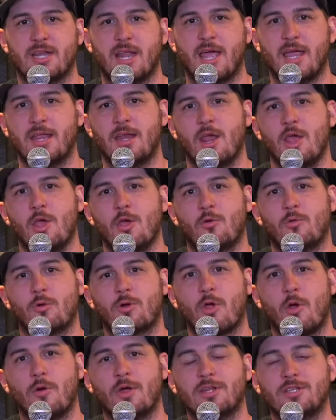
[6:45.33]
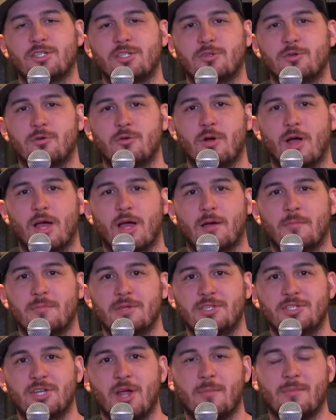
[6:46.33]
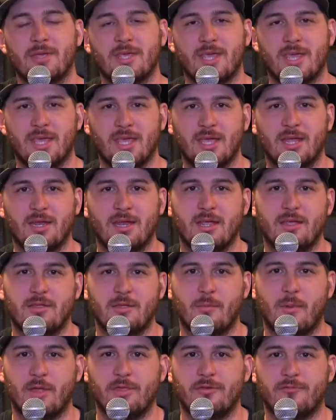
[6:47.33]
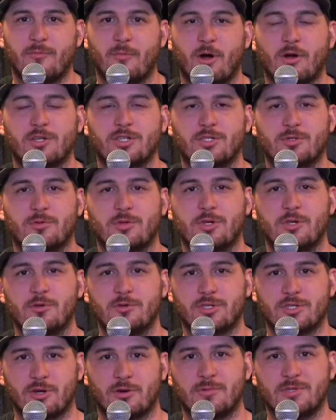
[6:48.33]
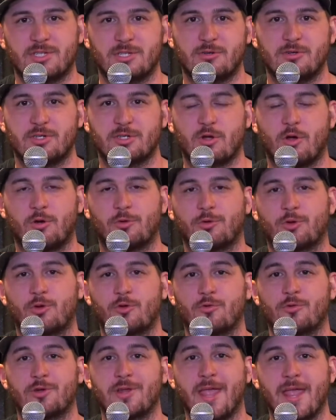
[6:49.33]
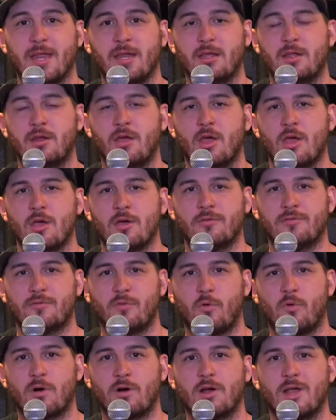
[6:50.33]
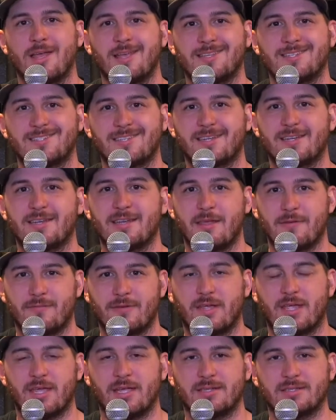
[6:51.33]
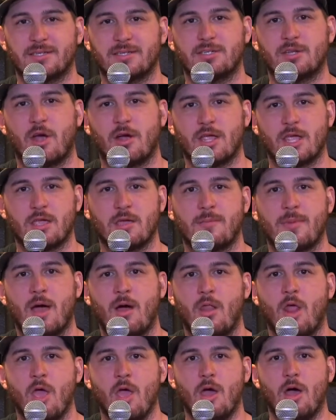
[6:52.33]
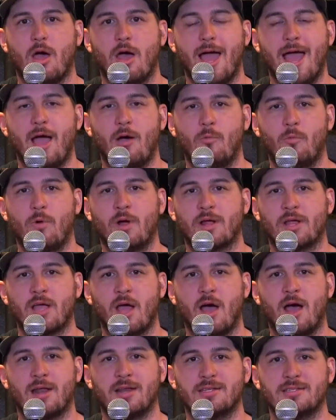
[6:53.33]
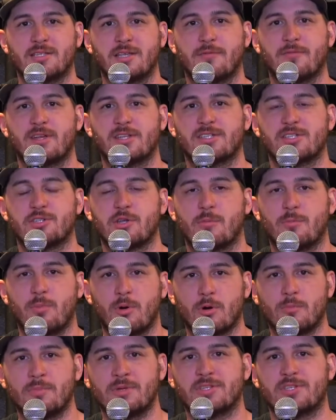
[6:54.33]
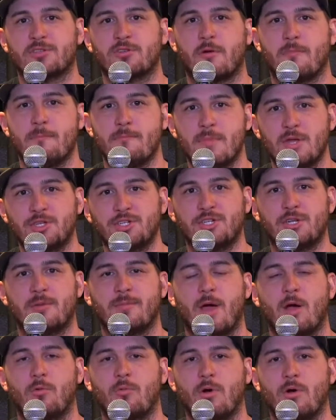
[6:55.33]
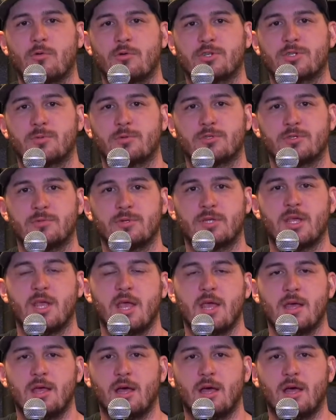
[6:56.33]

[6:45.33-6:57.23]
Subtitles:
tonight, we're going to be jumping in the month of March to a new sermon series called Created for Significance, and talking about what God has given us as our purpose, as our mission, about what we're supposed to be